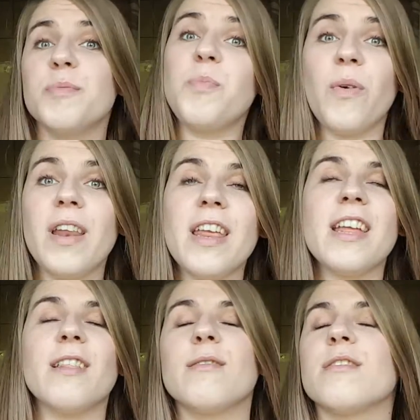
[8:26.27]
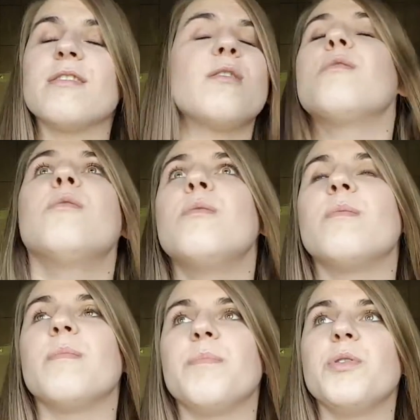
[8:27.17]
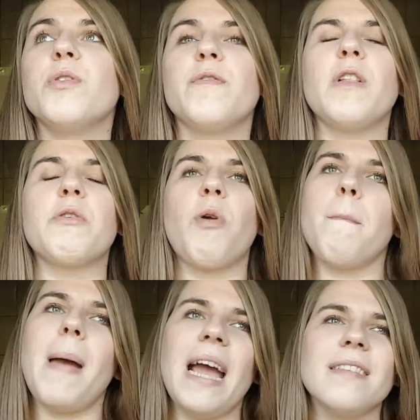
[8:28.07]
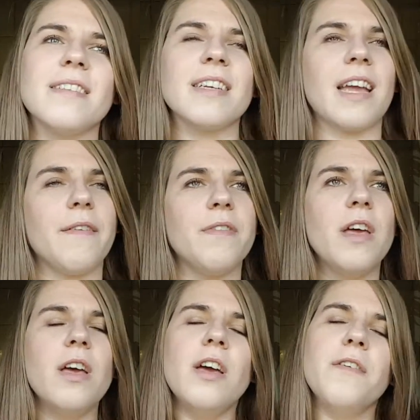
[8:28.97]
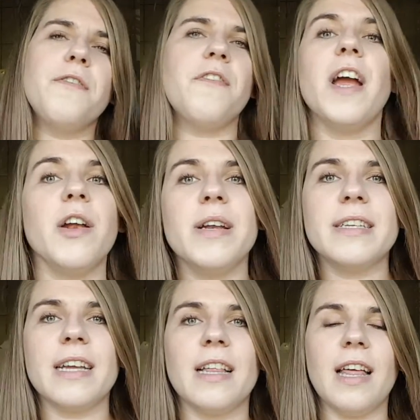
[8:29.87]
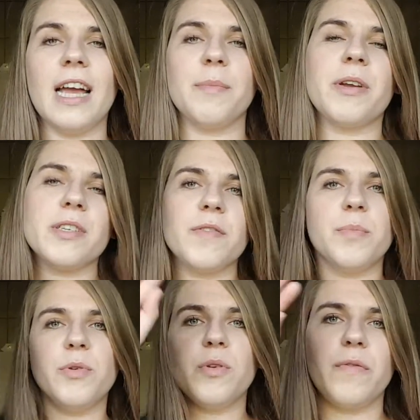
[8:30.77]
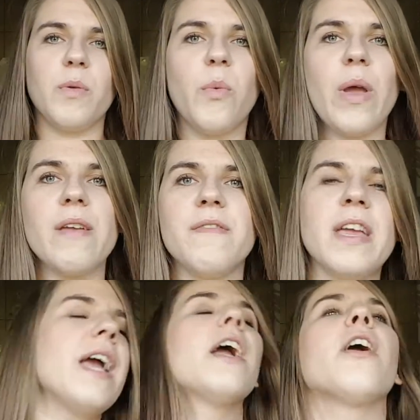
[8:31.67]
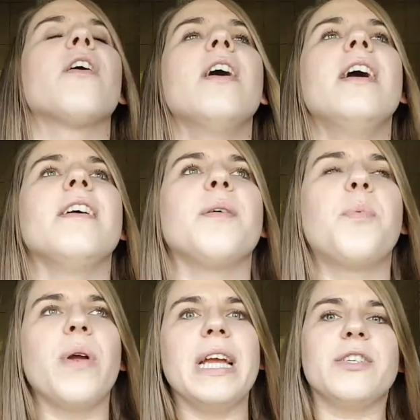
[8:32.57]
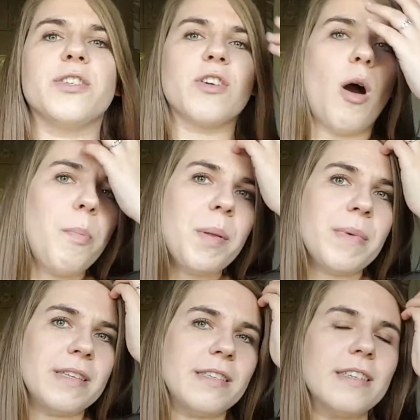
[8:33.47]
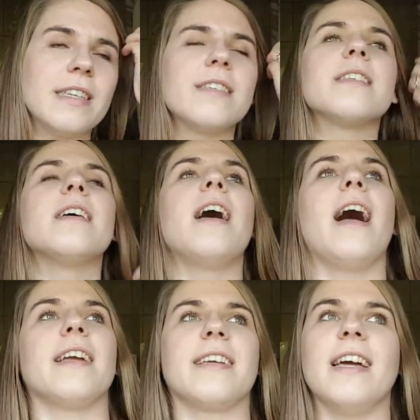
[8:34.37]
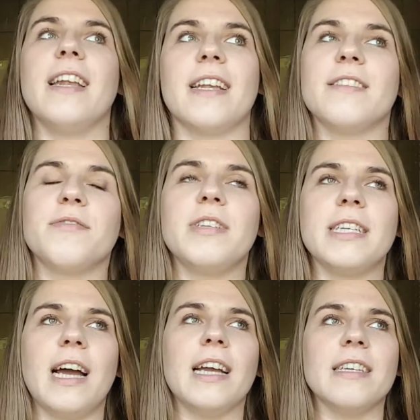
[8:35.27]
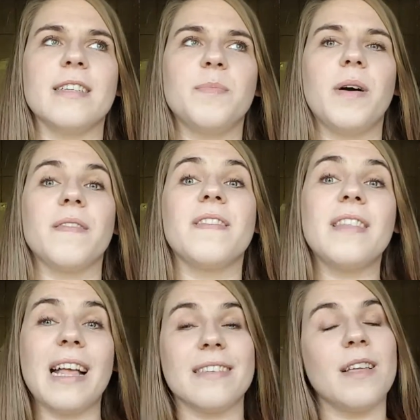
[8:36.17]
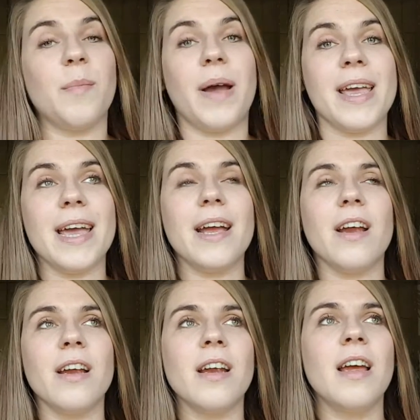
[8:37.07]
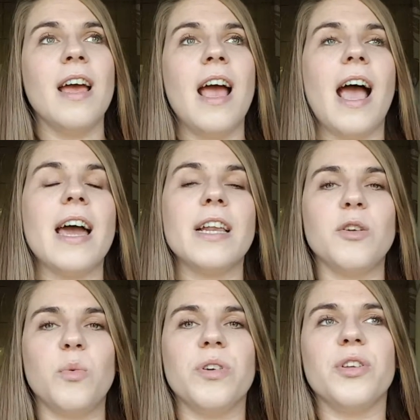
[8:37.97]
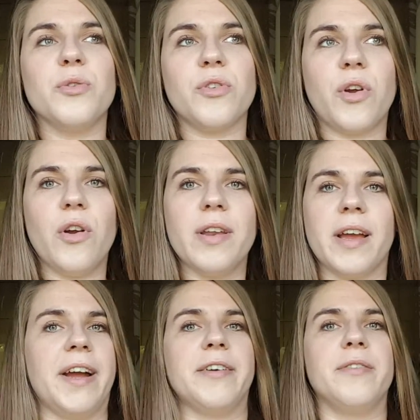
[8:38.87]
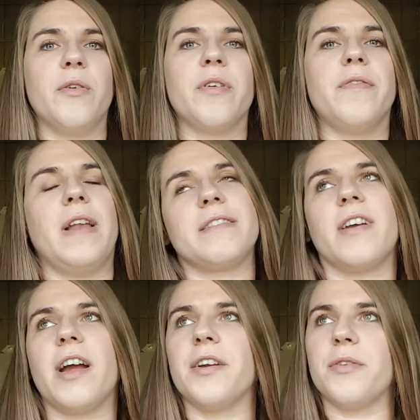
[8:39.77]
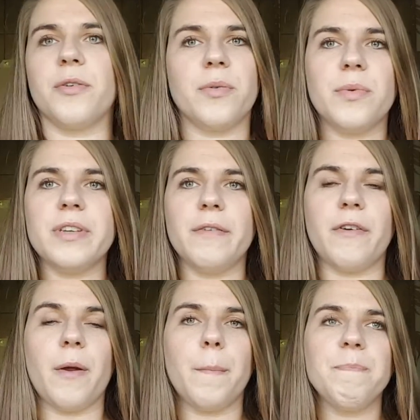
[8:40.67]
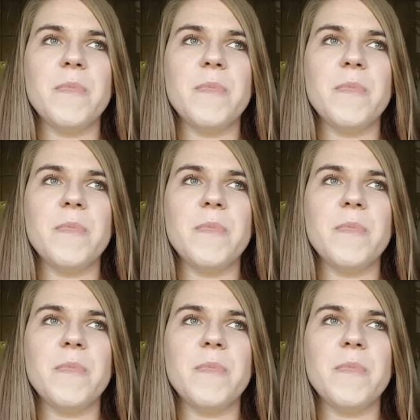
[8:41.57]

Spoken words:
pretty, it looks so beautiful and romantic and fairy tale like because of the beautiful wavy hair. The braid just complements it. I get it, it's really nice, but that's not my hair. And I don't want to use a curling iron or a flat iron or whatever.